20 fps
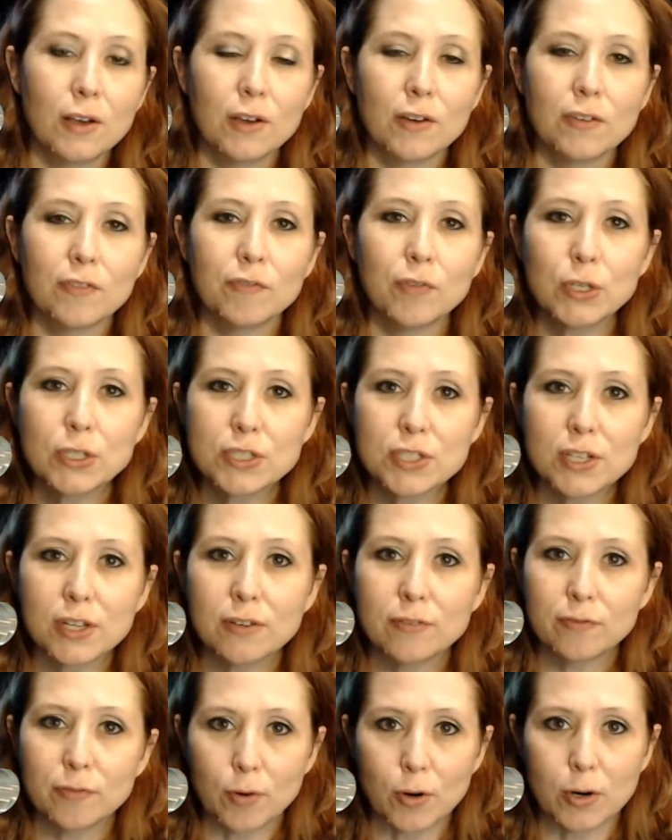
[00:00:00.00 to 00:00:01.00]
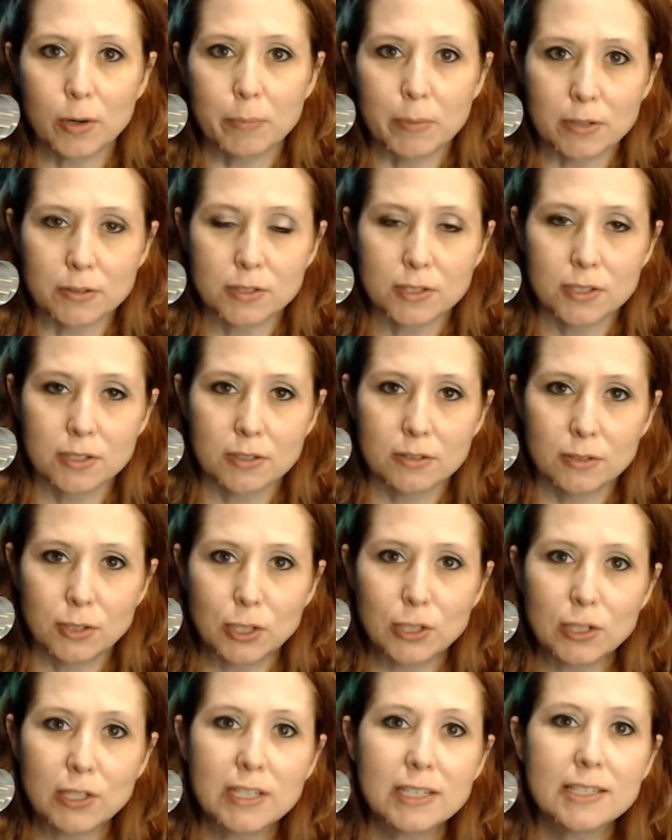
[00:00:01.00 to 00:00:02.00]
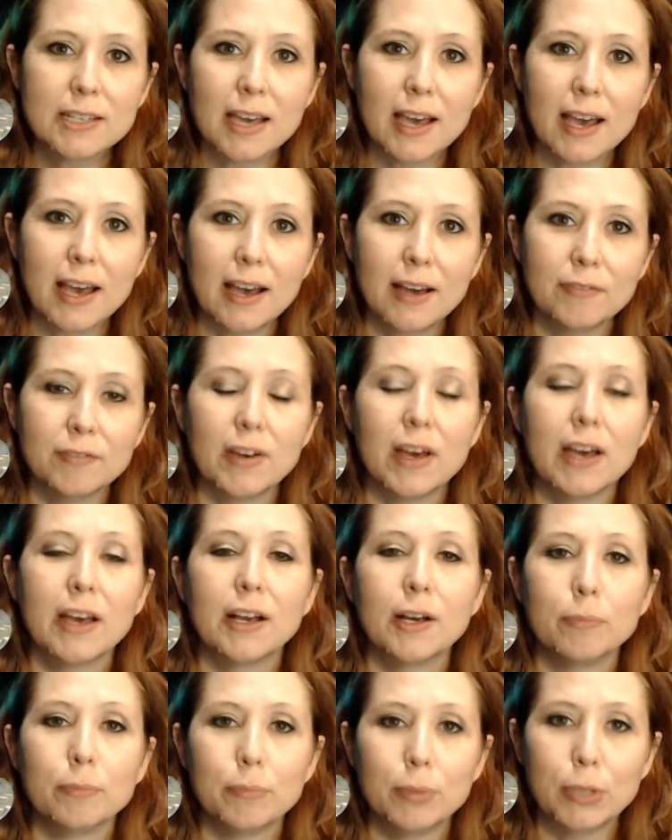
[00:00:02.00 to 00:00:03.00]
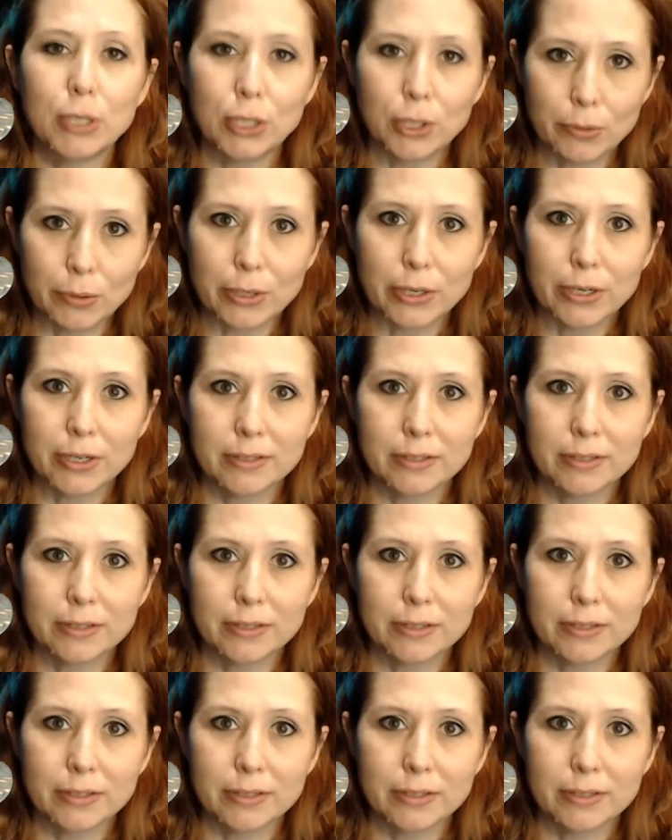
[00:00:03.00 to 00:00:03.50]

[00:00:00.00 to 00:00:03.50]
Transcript: First and foremost, you need to have a computer.